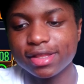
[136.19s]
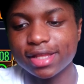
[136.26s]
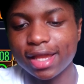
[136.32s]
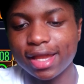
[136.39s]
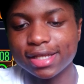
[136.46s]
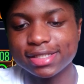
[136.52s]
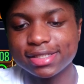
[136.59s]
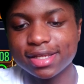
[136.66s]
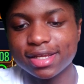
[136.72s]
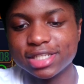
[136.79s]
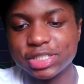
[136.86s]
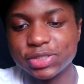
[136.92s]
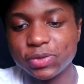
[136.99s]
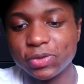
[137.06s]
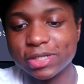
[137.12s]
Like I
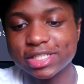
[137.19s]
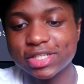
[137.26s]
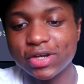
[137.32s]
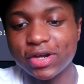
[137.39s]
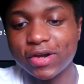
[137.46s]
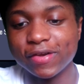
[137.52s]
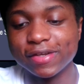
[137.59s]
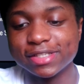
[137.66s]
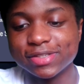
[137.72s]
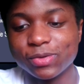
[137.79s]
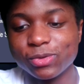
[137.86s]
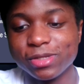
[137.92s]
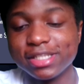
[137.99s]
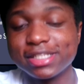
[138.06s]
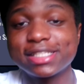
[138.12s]
said, George Carl is
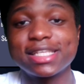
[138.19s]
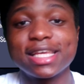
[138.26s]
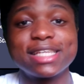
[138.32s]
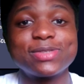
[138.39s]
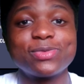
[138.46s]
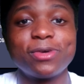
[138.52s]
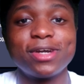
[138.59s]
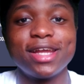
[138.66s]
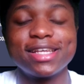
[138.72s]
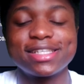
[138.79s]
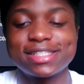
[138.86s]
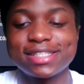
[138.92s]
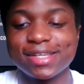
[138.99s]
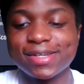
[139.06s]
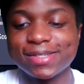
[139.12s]
only six one
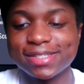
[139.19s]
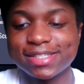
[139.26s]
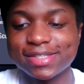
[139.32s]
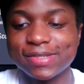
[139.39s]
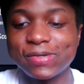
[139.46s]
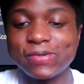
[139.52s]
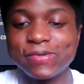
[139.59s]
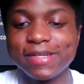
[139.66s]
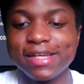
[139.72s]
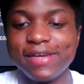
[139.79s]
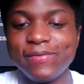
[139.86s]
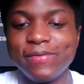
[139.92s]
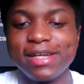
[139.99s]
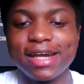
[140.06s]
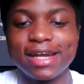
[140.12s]
at center, so
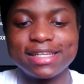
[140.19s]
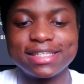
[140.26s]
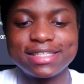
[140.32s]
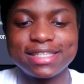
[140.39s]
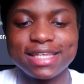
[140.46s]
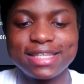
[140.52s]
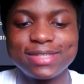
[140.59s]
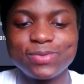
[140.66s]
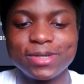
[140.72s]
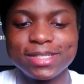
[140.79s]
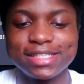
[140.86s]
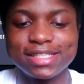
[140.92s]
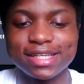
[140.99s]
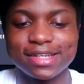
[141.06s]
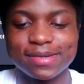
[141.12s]
we got a six
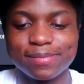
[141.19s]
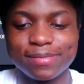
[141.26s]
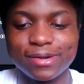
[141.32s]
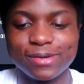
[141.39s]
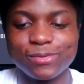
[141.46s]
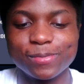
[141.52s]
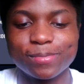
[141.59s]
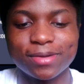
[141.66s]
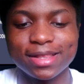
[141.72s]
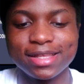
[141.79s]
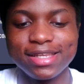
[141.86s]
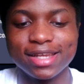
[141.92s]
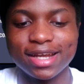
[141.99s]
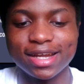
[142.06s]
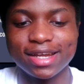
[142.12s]
one center, bro. We're
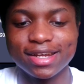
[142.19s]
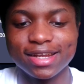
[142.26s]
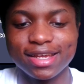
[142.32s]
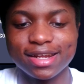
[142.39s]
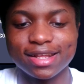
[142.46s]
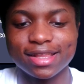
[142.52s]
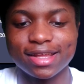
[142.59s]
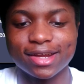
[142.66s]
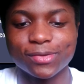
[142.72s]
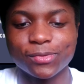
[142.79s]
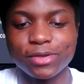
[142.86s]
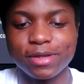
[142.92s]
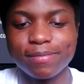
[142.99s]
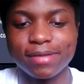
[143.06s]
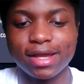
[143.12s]
probably not going to get a lot
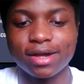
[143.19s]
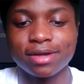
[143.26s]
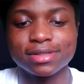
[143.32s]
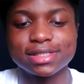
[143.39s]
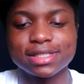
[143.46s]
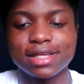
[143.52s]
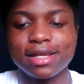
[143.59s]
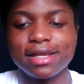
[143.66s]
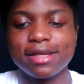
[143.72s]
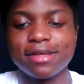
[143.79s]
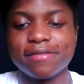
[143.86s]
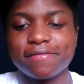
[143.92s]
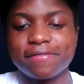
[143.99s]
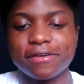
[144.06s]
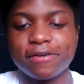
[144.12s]
of rebounds,
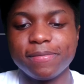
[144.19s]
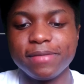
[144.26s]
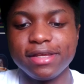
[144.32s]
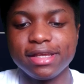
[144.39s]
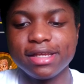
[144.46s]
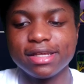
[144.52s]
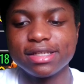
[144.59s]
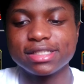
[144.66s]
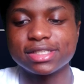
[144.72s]
you feel me?